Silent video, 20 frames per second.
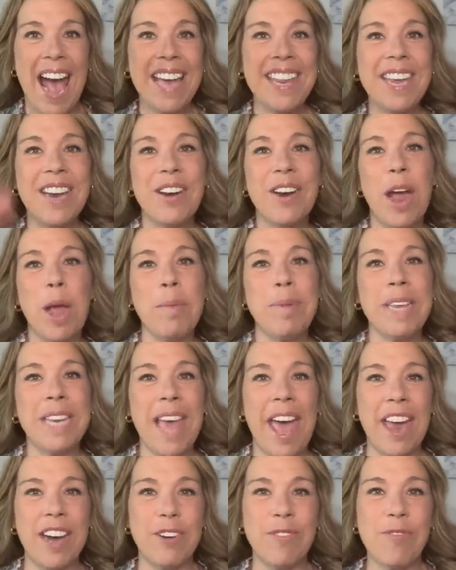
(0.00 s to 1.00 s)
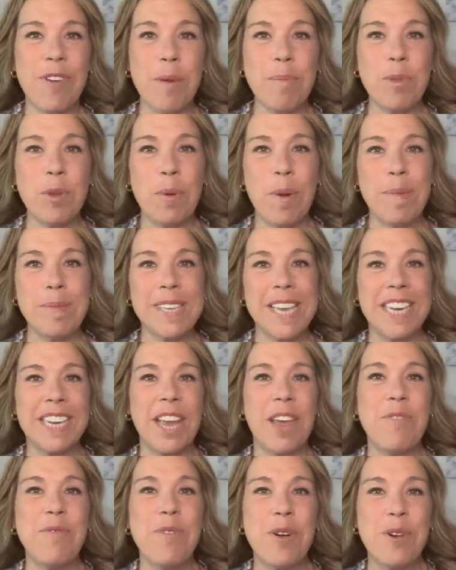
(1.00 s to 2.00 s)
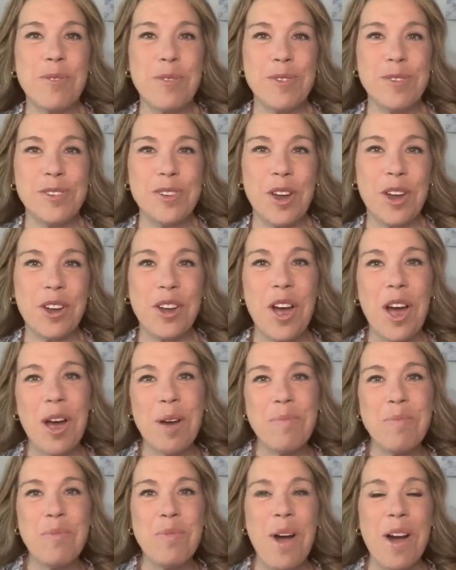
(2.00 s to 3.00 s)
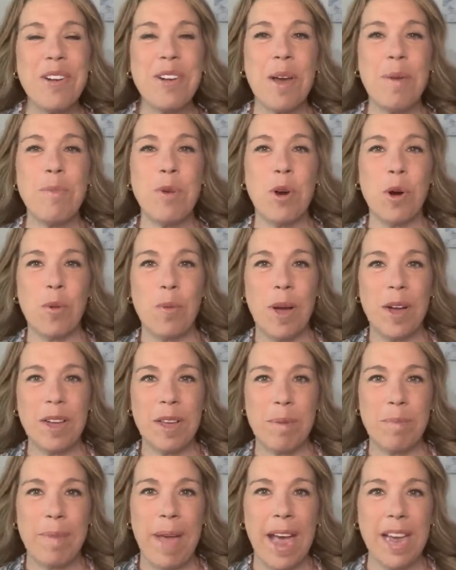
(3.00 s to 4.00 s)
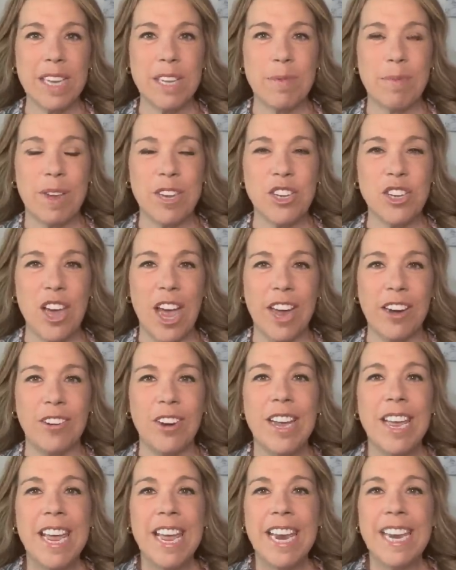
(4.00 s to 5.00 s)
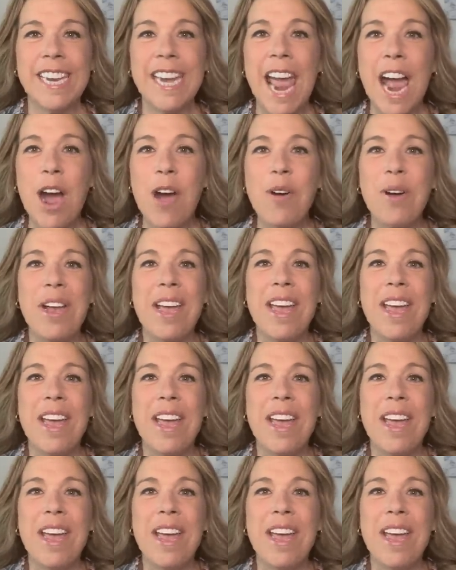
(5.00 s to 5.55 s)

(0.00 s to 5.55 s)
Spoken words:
there, I'm Ilana from the website lifewellcruise.com. Welcome or welcome back to my channel. Now,